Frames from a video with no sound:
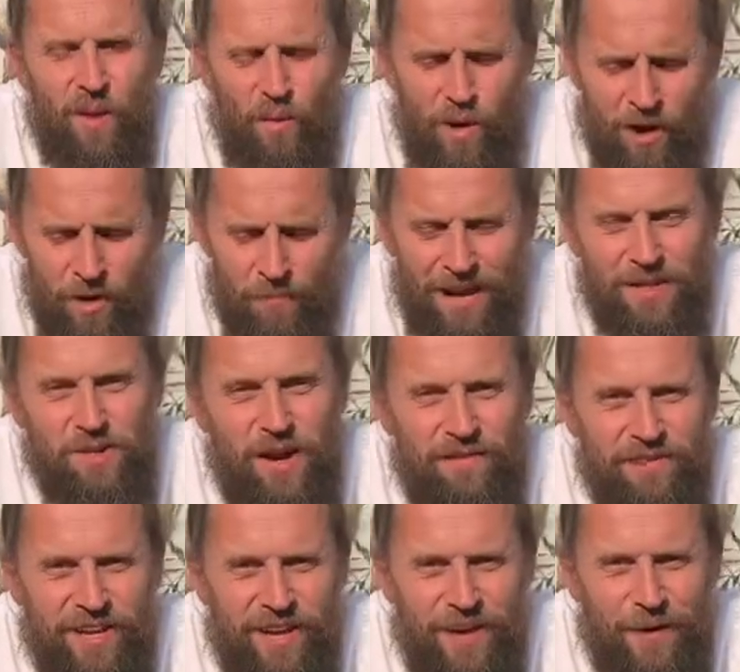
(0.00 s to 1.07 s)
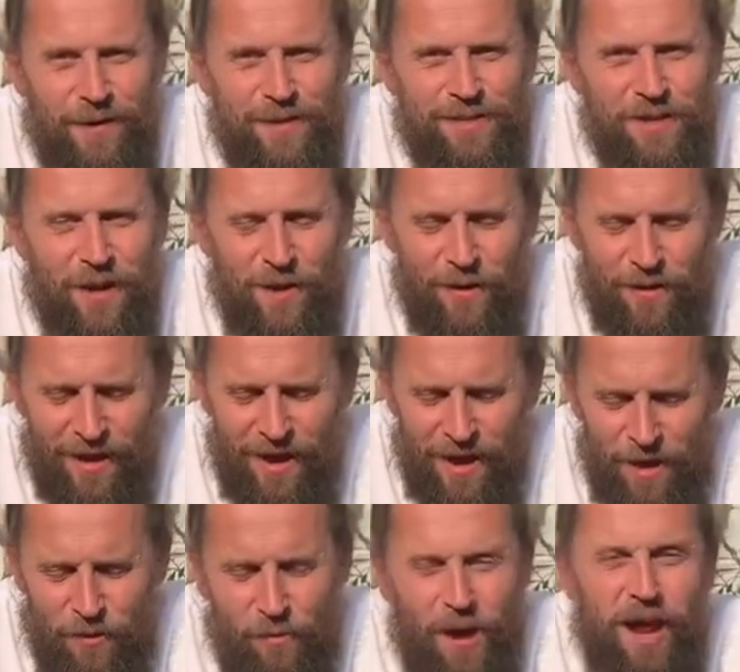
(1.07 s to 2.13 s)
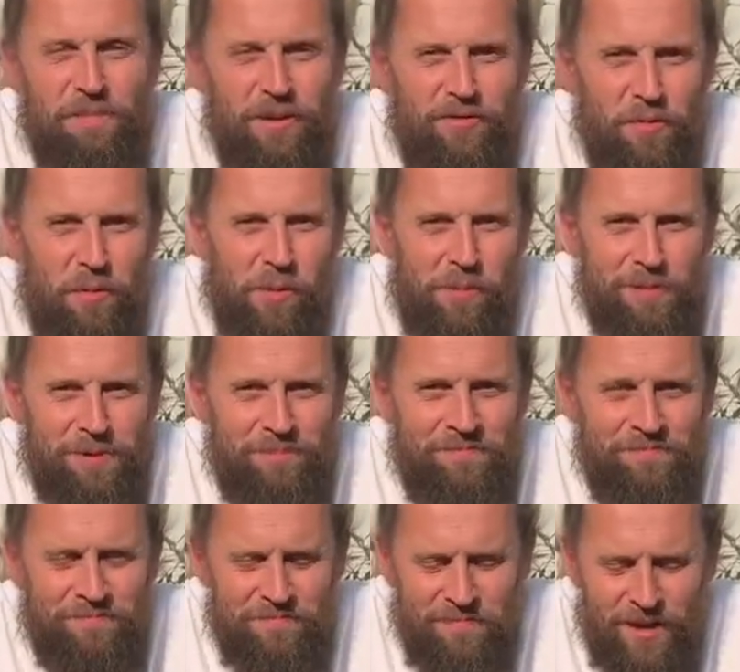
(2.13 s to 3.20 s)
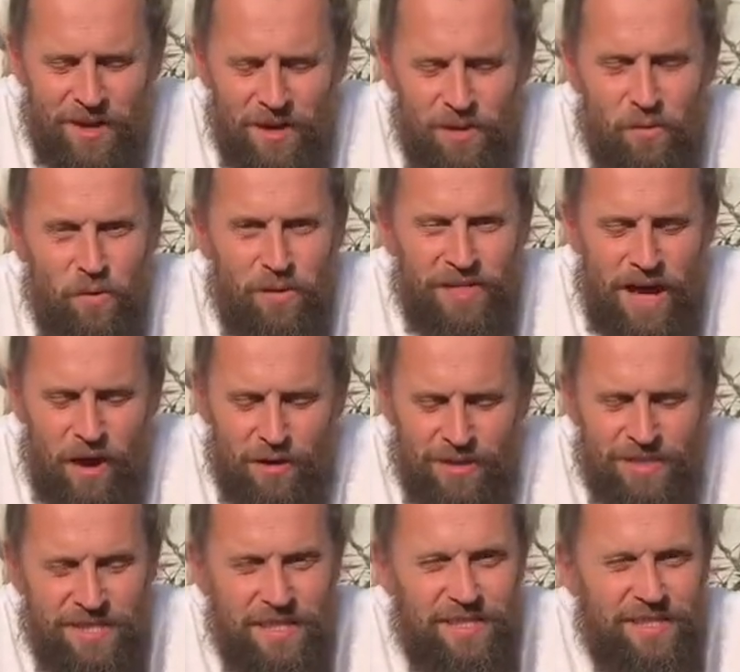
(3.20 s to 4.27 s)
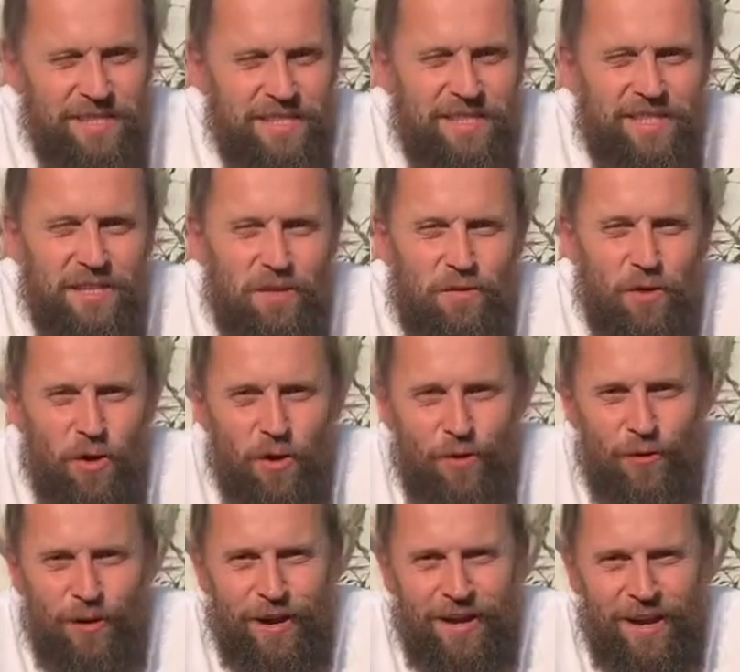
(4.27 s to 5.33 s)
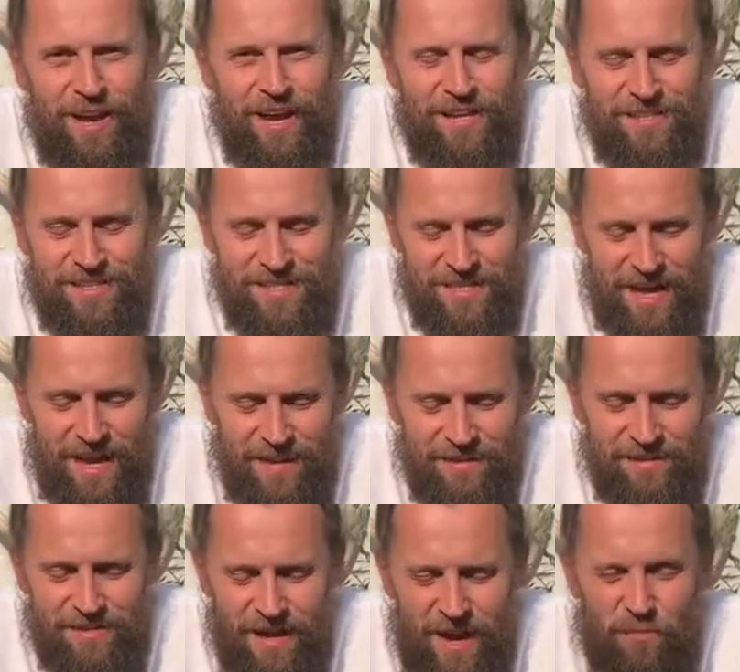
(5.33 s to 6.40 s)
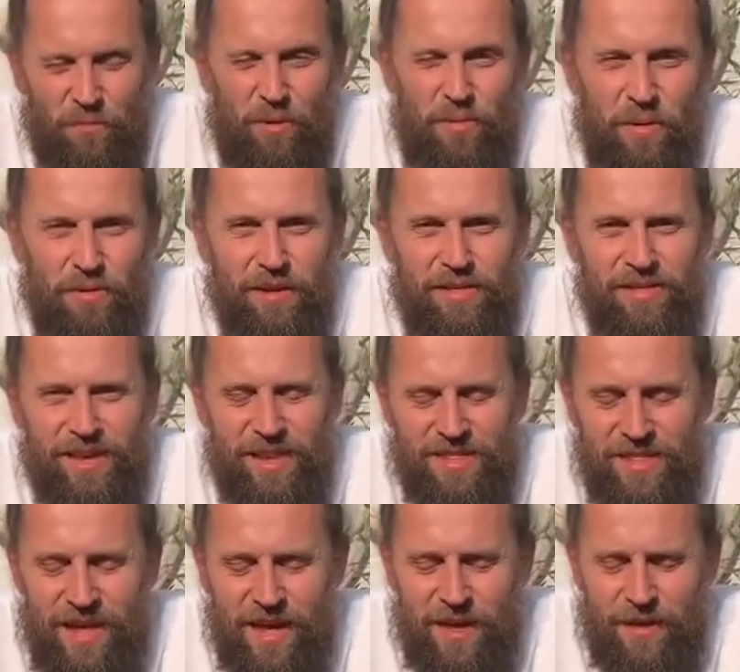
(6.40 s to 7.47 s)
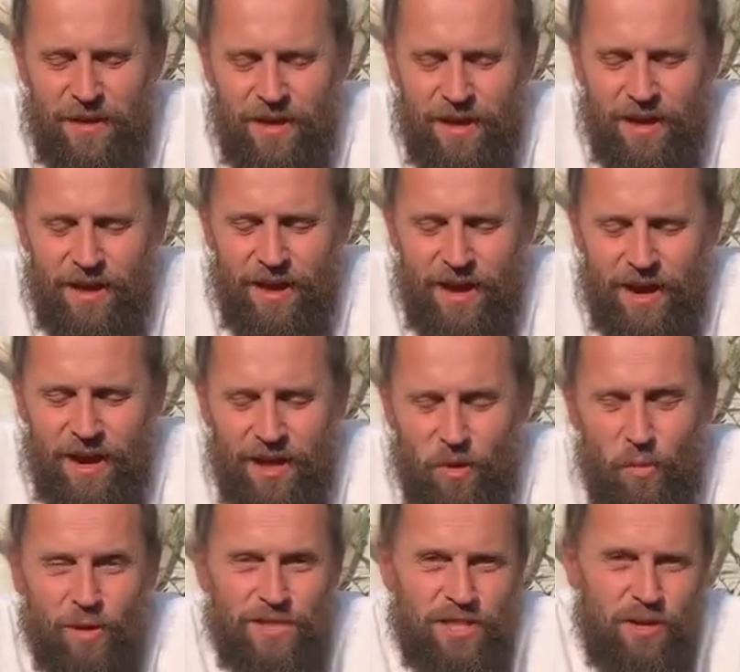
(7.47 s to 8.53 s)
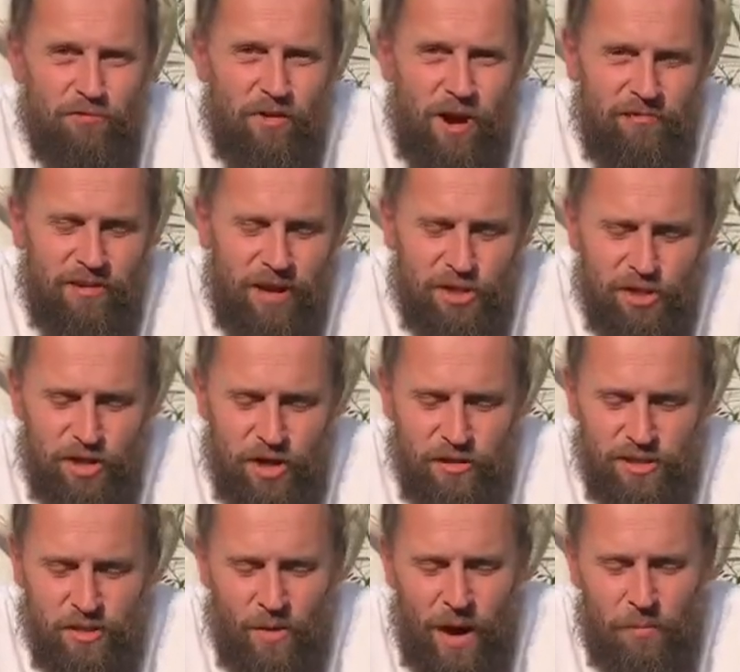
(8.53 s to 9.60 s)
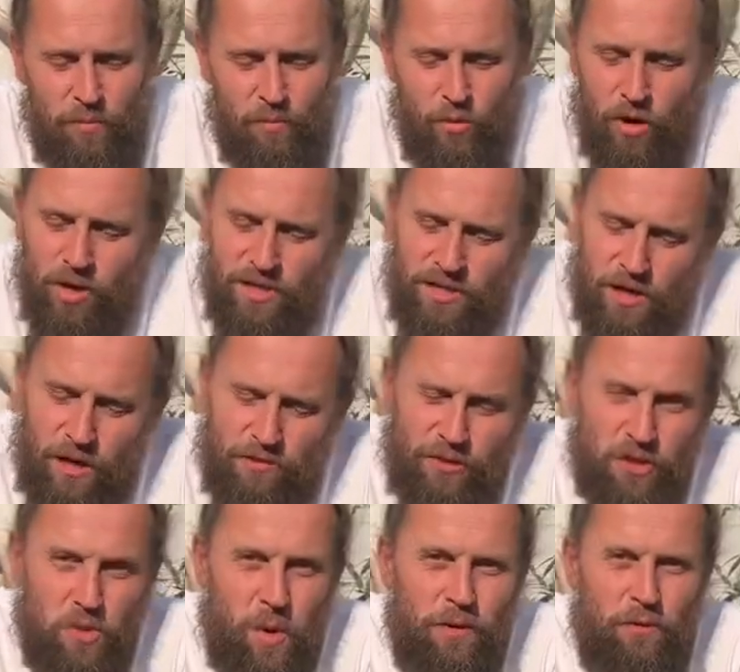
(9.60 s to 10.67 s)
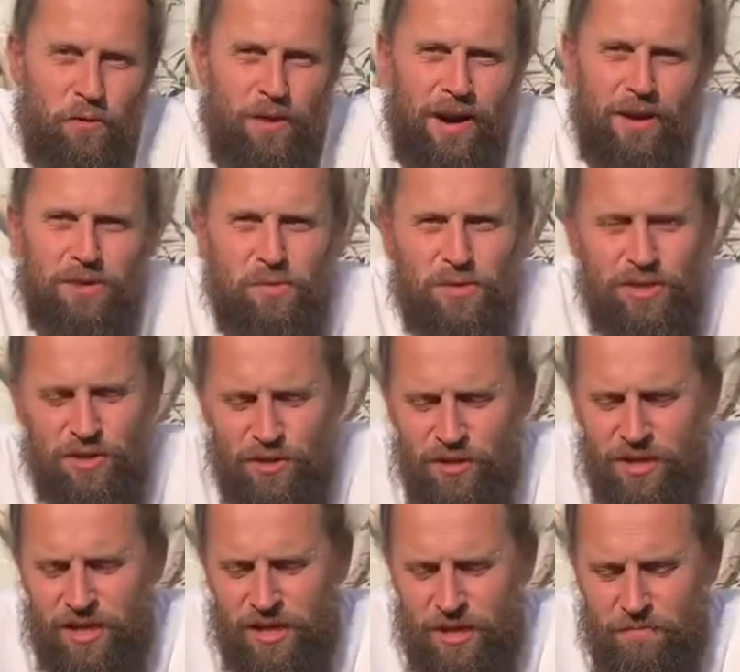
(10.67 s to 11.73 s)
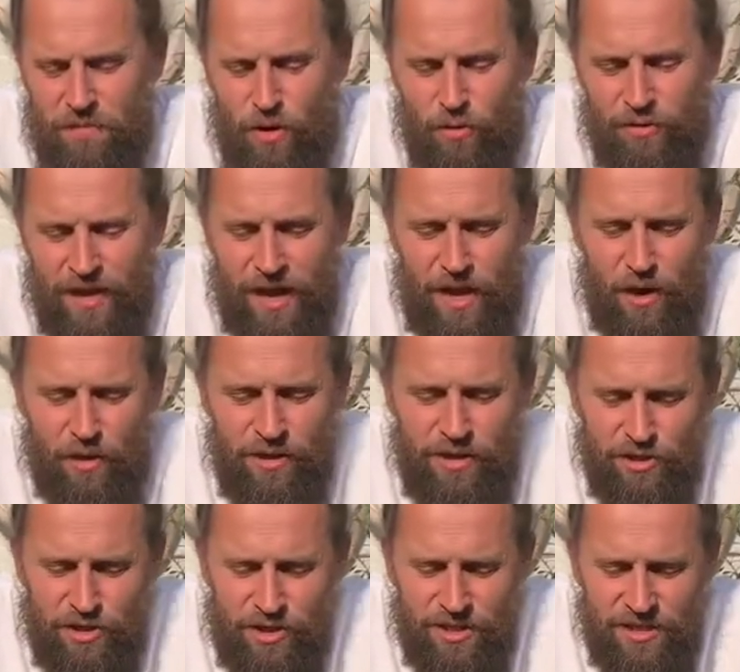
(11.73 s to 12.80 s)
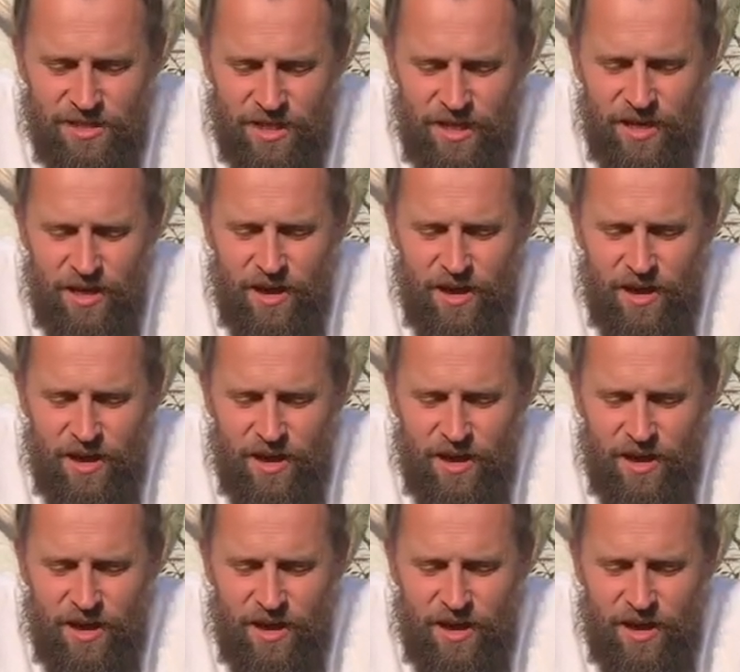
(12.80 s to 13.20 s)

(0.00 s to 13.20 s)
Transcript: Welcome back to our video. So we had a bit of a problem with our consistency of concrete and sand, and we probably think that it wasn't the right ratio. So what happened was, after 24 hours we took the mould out, and as you can see,